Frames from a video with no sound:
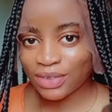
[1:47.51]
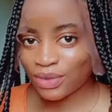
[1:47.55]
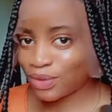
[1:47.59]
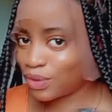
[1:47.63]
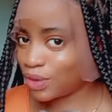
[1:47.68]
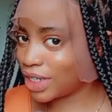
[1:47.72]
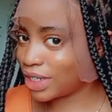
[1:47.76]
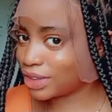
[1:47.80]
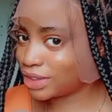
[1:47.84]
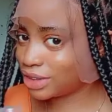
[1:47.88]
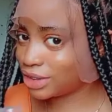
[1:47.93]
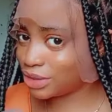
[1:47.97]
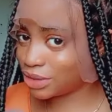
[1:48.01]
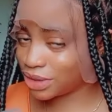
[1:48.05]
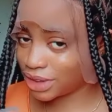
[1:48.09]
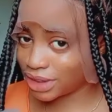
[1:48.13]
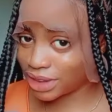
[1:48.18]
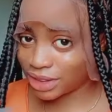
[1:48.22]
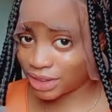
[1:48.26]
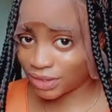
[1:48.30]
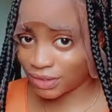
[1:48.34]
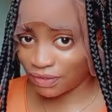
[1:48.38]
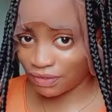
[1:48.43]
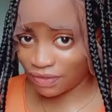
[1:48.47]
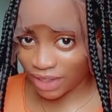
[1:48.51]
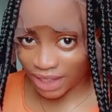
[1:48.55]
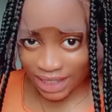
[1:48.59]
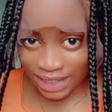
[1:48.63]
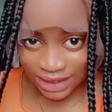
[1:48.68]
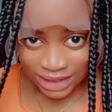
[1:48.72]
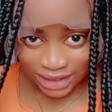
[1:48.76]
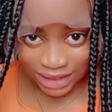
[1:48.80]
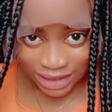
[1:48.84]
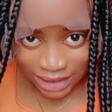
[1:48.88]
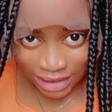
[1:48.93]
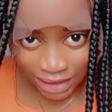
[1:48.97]
Let's use this to
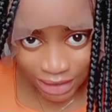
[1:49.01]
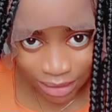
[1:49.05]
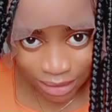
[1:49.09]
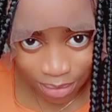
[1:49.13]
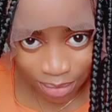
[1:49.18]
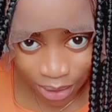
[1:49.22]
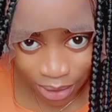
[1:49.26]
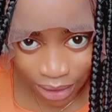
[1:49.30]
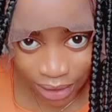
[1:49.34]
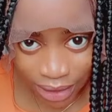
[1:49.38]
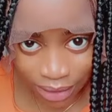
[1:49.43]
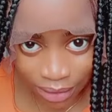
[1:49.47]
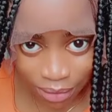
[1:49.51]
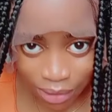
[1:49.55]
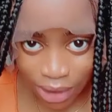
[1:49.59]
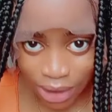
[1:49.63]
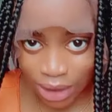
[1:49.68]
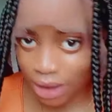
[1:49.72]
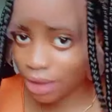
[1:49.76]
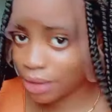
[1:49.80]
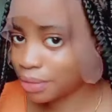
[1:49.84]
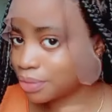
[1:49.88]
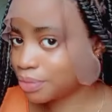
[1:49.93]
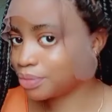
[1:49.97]
finesse this braided wig.